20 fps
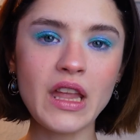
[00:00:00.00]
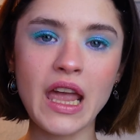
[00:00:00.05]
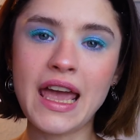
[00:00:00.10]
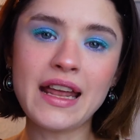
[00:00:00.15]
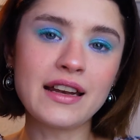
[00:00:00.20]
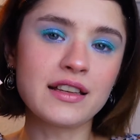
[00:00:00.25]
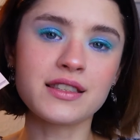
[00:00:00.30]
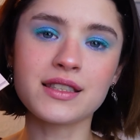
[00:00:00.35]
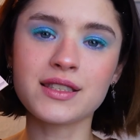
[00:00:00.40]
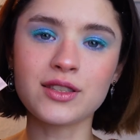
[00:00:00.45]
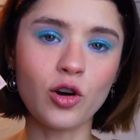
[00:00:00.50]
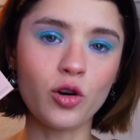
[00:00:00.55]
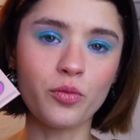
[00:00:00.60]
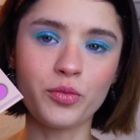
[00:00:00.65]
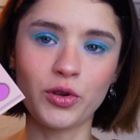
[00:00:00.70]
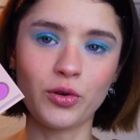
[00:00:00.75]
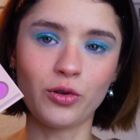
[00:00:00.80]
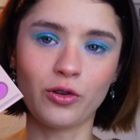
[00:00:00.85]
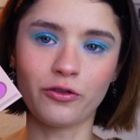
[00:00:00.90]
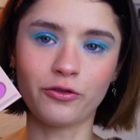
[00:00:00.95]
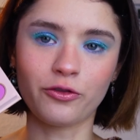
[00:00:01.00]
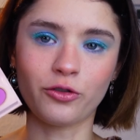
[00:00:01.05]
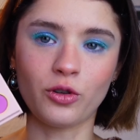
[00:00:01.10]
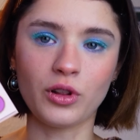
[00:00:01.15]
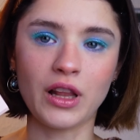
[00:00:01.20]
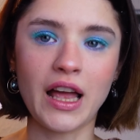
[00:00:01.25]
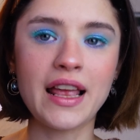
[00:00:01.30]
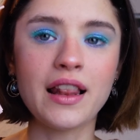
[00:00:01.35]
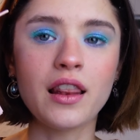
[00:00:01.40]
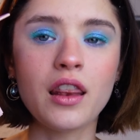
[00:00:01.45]
And it's so beautiful.
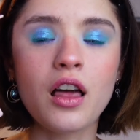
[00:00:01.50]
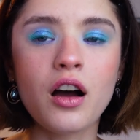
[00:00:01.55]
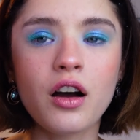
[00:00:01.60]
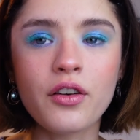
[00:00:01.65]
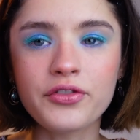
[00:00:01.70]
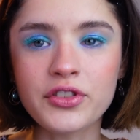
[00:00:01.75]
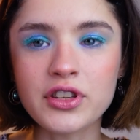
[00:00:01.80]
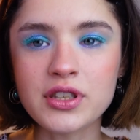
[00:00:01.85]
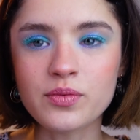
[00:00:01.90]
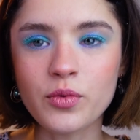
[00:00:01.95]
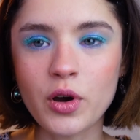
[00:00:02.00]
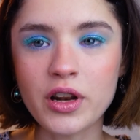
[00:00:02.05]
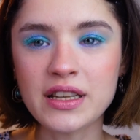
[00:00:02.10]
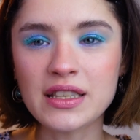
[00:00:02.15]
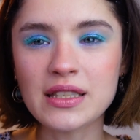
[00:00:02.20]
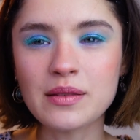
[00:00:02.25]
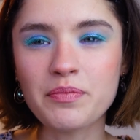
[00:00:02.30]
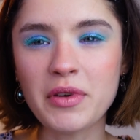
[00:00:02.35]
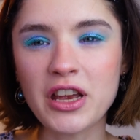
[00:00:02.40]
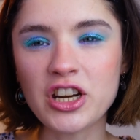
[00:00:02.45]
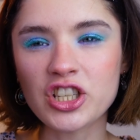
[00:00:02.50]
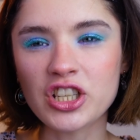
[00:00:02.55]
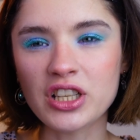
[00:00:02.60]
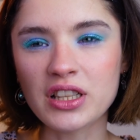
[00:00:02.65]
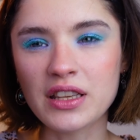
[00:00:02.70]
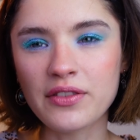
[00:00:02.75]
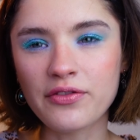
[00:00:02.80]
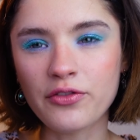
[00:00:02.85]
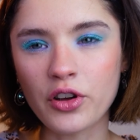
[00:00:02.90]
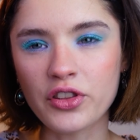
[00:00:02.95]
I love this one,
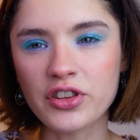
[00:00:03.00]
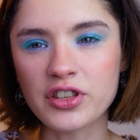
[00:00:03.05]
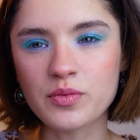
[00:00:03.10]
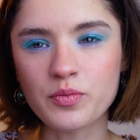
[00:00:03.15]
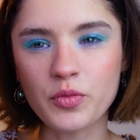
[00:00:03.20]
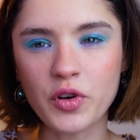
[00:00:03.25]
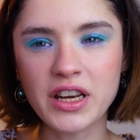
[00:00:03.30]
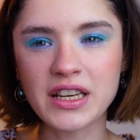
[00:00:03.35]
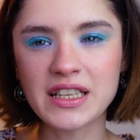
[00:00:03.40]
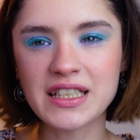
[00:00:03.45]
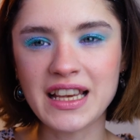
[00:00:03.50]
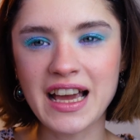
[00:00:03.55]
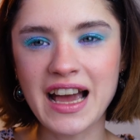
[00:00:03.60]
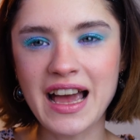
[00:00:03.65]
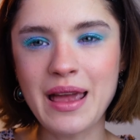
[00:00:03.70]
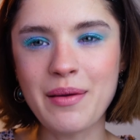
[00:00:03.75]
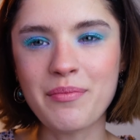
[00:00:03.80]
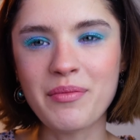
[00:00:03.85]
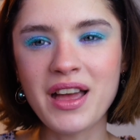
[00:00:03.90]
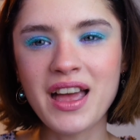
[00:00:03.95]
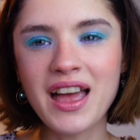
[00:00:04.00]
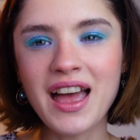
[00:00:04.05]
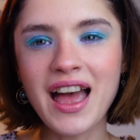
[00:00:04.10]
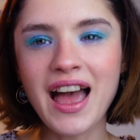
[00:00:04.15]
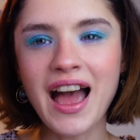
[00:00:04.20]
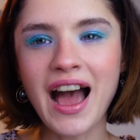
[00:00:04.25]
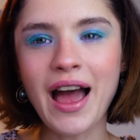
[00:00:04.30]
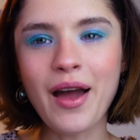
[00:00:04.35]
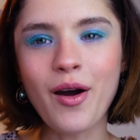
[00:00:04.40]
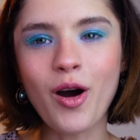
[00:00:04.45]
especially for the springtime.
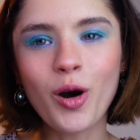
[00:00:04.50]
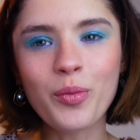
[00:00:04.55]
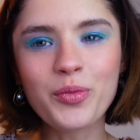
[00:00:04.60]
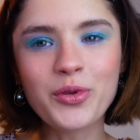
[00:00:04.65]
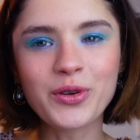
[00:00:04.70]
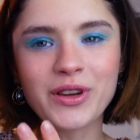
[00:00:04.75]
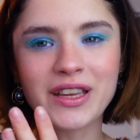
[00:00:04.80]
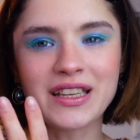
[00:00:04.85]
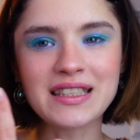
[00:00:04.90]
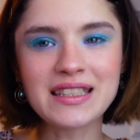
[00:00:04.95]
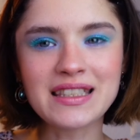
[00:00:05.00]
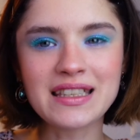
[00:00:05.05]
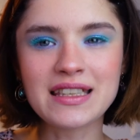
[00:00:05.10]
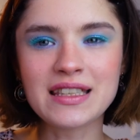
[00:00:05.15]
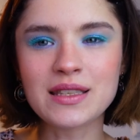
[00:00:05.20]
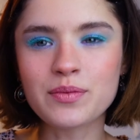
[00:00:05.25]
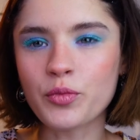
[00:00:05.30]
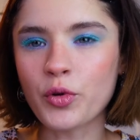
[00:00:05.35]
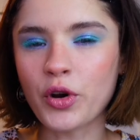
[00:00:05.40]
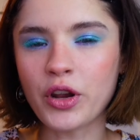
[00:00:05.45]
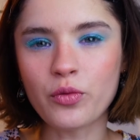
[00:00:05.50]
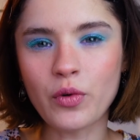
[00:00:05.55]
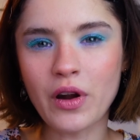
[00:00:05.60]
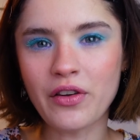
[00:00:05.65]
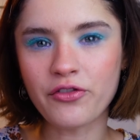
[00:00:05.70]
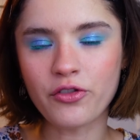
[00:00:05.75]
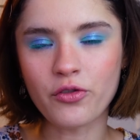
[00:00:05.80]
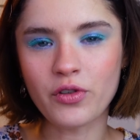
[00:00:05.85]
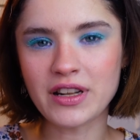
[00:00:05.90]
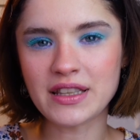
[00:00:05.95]
I hope you can see the spring
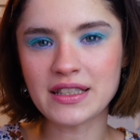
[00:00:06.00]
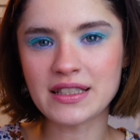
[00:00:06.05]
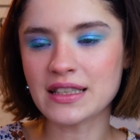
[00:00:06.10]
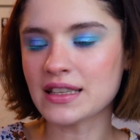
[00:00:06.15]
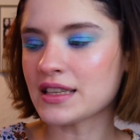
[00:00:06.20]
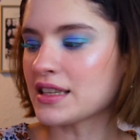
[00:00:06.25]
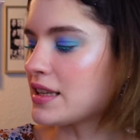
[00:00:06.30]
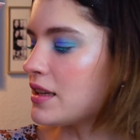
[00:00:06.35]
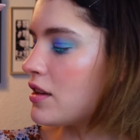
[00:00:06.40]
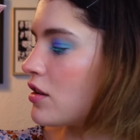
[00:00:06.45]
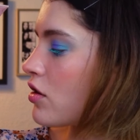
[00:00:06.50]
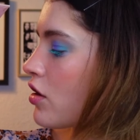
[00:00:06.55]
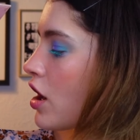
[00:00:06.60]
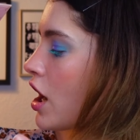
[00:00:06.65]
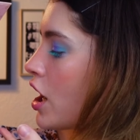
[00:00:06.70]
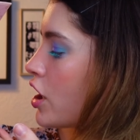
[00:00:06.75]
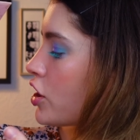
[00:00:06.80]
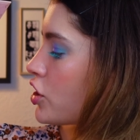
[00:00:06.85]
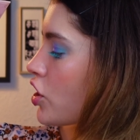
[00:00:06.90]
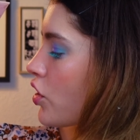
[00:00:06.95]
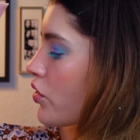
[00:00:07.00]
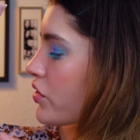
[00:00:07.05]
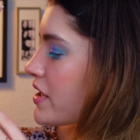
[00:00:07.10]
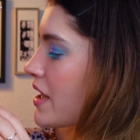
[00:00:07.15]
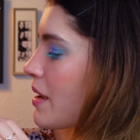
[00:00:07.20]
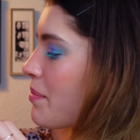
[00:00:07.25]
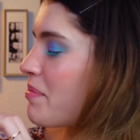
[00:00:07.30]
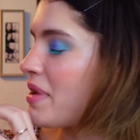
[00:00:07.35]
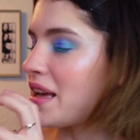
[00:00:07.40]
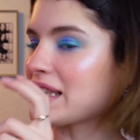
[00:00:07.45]
reference in here. Those
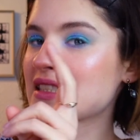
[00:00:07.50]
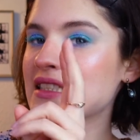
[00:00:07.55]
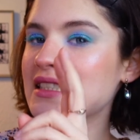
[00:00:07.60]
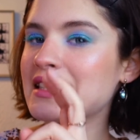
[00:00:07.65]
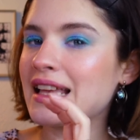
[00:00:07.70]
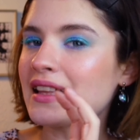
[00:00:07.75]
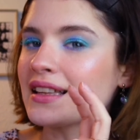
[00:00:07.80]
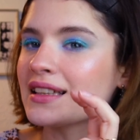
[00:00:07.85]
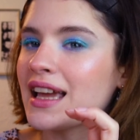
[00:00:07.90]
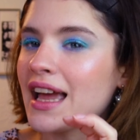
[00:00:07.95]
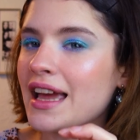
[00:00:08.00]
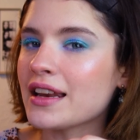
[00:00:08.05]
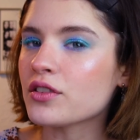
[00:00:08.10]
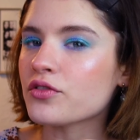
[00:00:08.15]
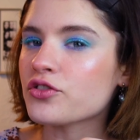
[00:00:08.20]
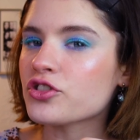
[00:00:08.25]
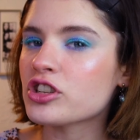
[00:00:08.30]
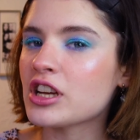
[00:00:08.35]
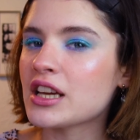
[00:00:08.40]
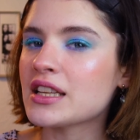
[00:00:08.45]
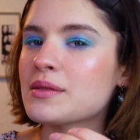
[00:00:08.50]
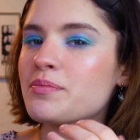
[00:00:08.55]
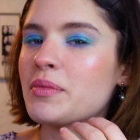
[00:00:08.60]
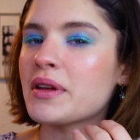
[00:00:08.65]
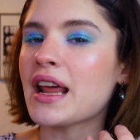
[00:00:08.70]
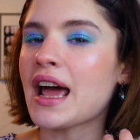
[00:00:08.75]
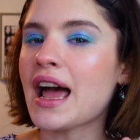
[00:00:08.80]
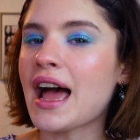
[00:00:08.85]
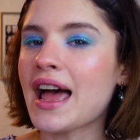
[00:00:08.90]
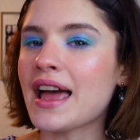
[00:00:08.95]
are pastel kind of shades,
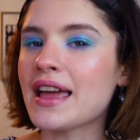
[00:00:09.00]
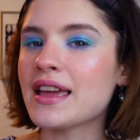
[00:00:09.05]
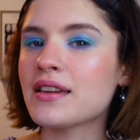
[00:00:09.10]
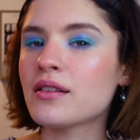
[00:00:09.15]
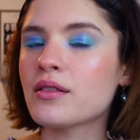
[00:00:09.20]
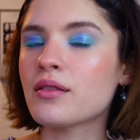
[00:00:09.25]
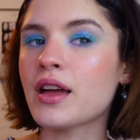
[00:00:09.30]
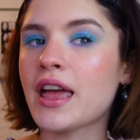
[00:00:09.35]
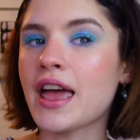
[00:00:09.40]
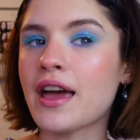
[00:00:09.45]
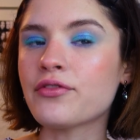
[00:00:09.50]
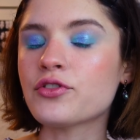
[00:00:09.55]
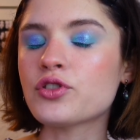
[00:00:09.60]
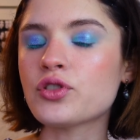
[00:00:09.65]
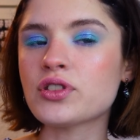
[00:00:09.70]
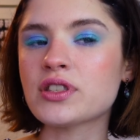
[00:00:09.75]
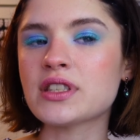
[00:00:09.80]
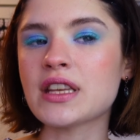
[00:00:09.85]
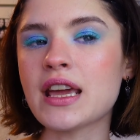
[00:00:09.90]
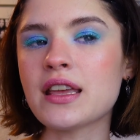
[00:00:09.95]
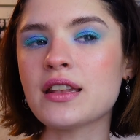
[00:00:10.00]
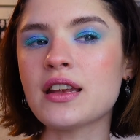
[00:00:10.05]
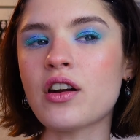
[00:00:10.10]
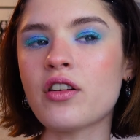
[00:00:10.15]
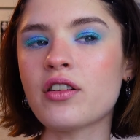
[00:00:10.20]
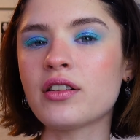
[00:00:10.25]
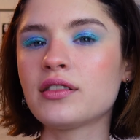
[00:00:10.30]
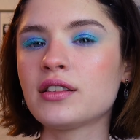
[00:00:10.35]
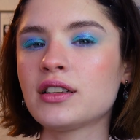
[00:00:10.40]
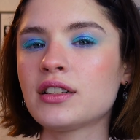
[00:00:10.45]
but I have to say they're
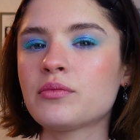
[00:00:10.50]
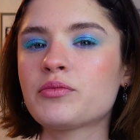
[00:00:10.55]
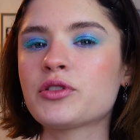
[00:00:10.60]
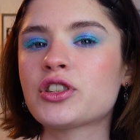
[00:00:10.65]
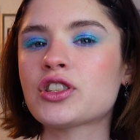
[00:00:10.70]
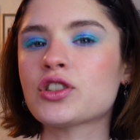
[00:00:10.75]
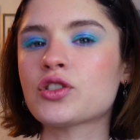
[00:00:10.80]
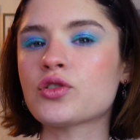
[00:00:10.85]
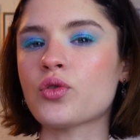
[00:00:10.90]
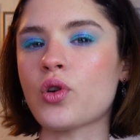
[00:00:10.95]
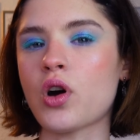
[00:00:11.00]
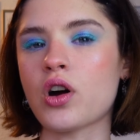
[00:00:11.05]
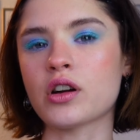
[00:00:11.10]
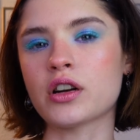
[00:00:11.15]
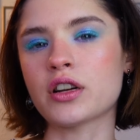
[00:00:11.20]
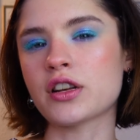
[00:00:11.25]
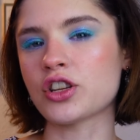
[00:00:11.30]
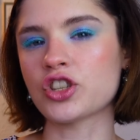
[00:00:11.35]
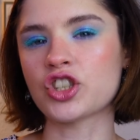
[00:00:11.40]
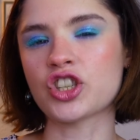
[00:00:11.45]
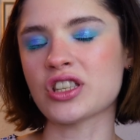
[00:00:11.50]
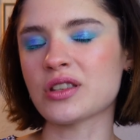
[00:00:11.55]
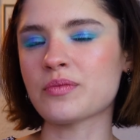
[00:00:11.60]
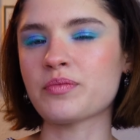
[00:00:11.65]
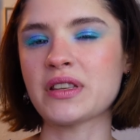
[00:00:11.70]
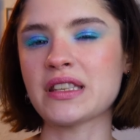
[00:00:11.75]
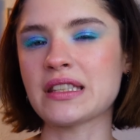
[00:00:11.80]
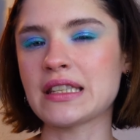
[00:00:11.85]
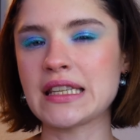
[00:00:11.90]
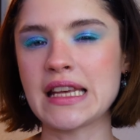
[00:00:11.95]
a little bit stronger than just
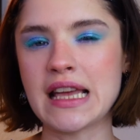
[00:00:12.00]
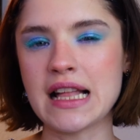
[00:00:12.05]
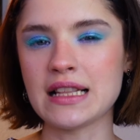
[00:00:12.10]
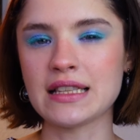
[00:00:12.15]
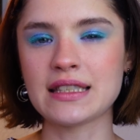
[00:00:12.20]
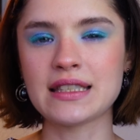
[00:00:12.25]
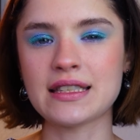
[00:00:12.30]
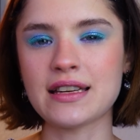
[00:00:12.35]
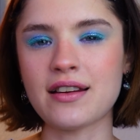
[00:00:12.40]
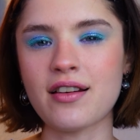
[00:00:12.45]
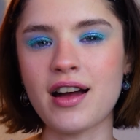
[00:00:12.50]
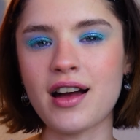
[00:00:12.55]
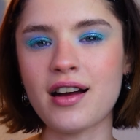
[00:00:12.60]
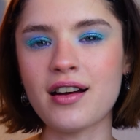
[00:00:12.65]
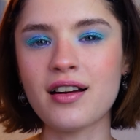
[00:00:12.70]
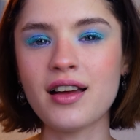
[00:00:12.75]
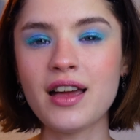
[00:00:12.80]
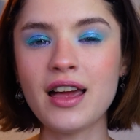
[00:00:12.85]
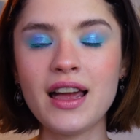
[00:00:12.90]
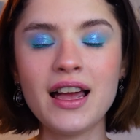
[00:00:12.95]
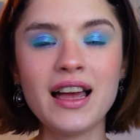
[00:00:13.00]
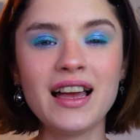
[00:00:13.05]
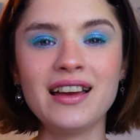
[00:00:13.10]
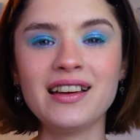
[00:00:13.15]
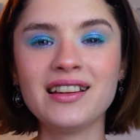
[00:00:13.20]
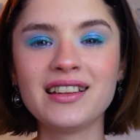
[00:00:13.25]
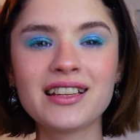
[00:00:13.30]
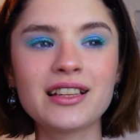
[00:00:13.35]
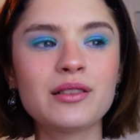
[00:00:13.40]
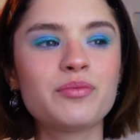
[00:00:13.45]
pastels. They are a
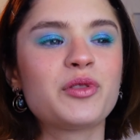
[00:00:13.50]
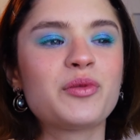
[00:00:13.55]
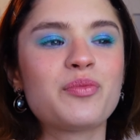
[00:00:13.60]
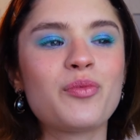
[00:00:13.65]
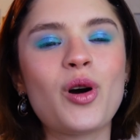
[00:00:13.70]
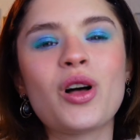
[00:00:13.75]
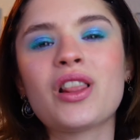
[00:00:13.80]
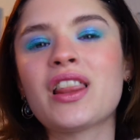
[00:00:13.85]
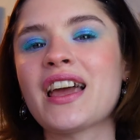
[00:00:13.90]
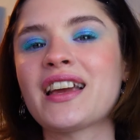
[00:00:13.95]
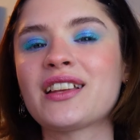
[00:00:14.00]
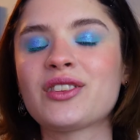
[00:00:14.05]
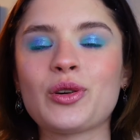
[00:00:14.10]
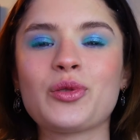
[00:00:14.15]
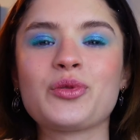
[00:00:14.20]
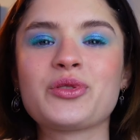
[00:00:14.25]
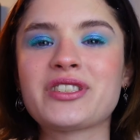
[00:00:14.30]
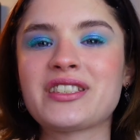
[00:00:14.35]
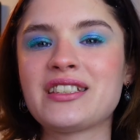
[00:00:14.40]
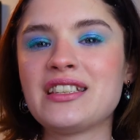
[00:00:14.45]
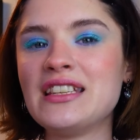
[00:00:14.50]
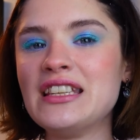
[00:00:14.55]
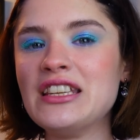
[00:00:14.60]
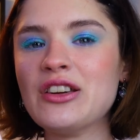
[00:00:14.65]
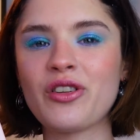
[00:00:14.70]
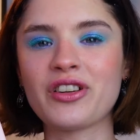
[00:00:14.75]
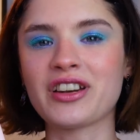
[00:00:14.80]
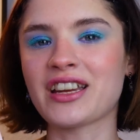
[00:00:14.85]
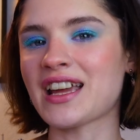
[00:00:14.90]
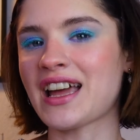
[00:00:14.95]
little bit more like those
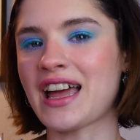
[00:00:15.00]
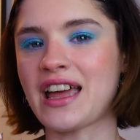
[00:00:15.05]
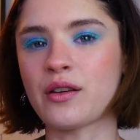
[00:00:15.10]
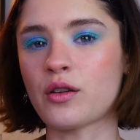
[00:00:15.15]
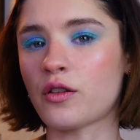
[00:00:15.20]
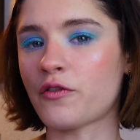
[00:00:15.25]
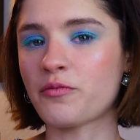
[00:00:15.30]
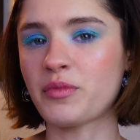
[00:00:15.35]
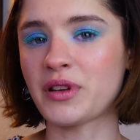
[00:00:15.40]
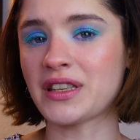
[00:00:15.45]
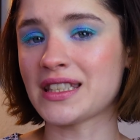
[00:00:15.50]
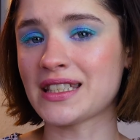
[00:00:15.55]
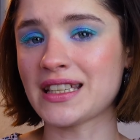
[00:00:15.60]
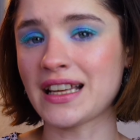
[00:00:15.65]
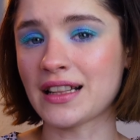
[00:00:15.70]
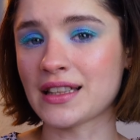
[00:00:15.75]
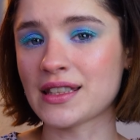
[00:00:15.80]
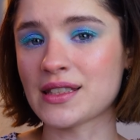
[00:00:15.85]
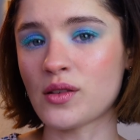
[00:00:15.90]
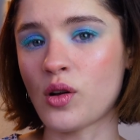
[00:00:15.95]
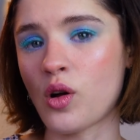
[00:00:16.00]
neon kind of pastels